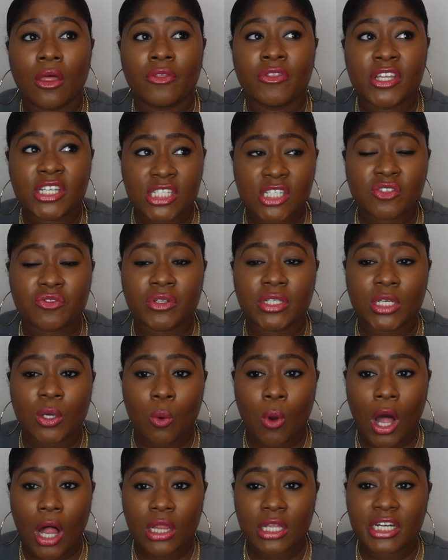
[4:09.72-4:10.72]
this is really
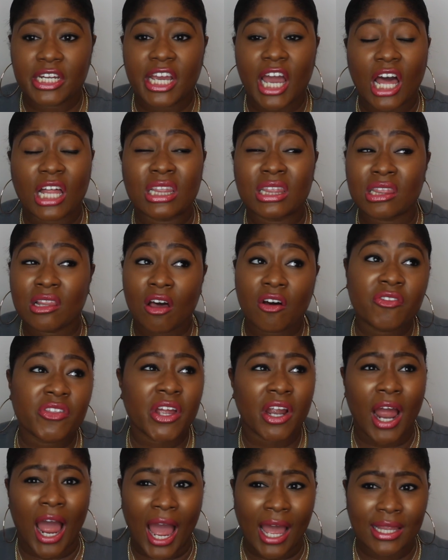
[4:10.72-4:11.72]
quality. I love
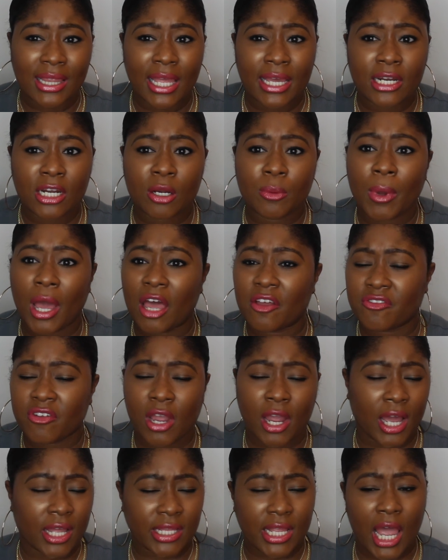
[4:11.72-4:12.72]
their highlighter, but after
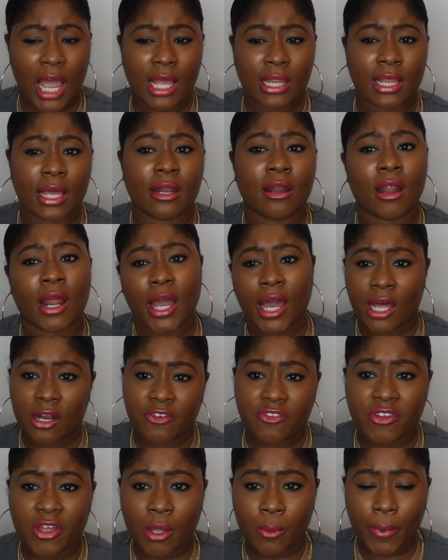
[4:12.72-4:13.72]
I got the highlighter, I kind
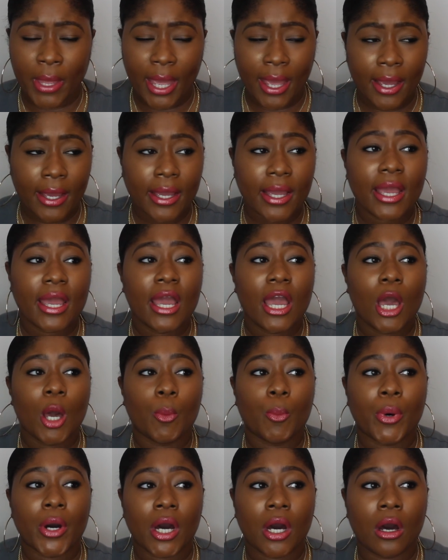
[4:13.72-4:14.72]
of fell back.
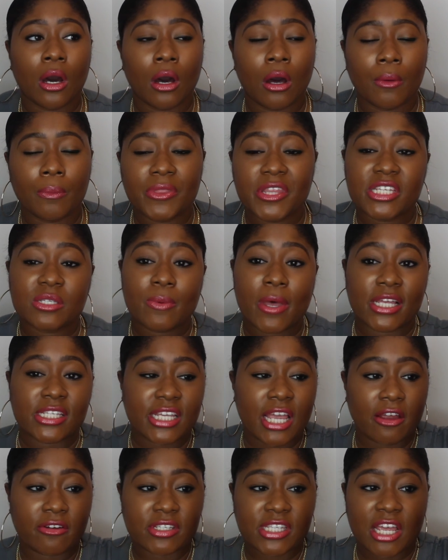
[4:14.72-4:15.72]
But um, this
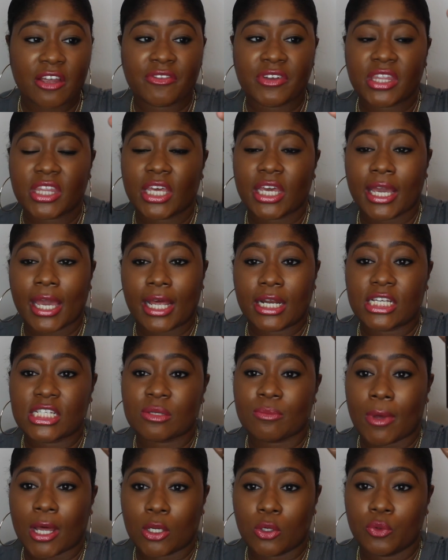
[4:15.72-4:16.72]
mascara is everything, and
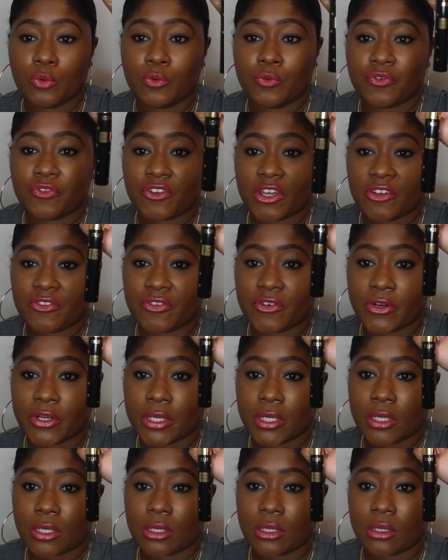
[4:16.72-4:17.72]
it's my new
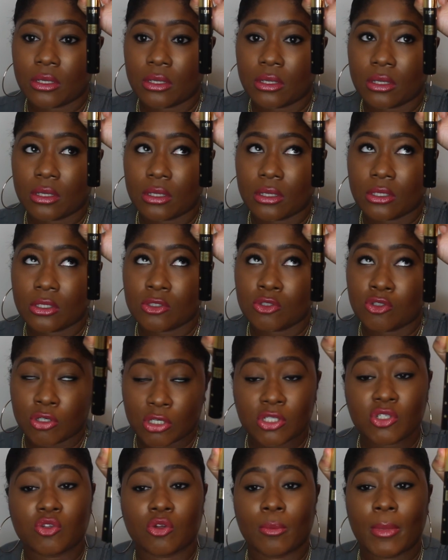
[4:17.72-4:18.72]
favorite
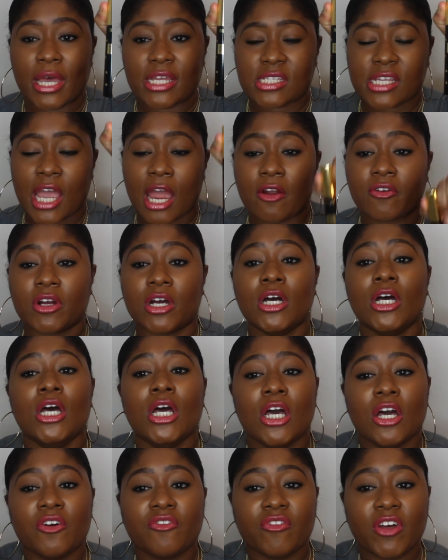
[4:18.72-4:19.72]
drugstore mascara.
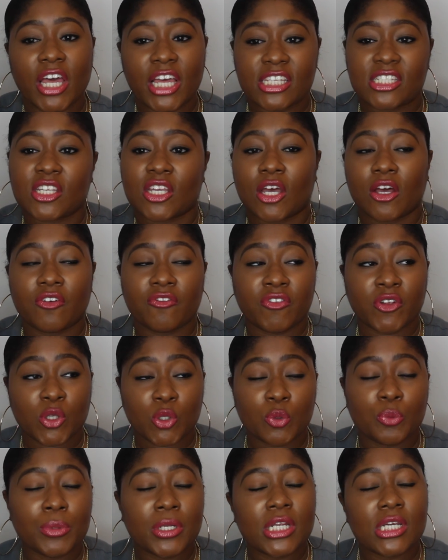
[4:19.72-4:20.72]
It's
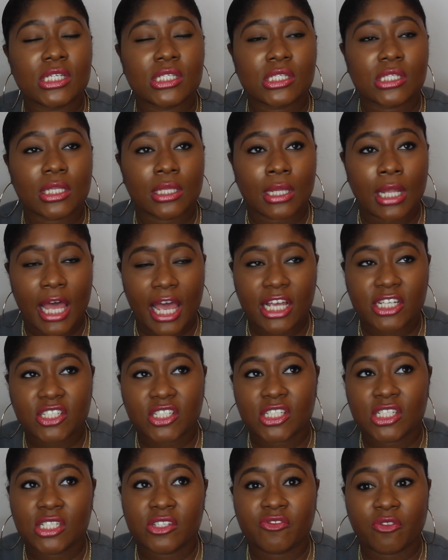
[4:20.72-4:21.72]
Voluminous
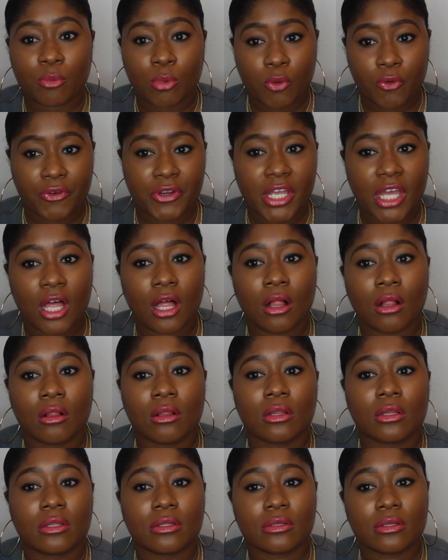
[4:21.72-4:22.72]
Lashes from
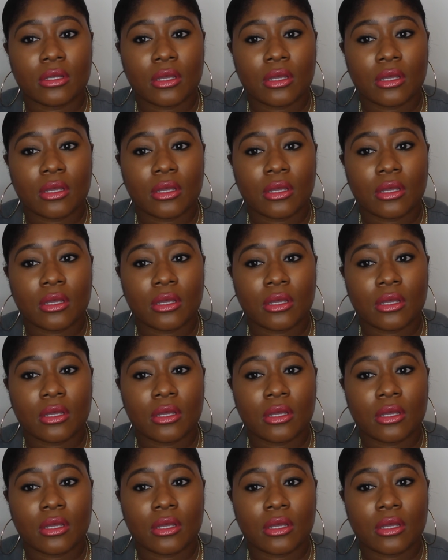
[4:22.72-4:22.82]
L'Oreal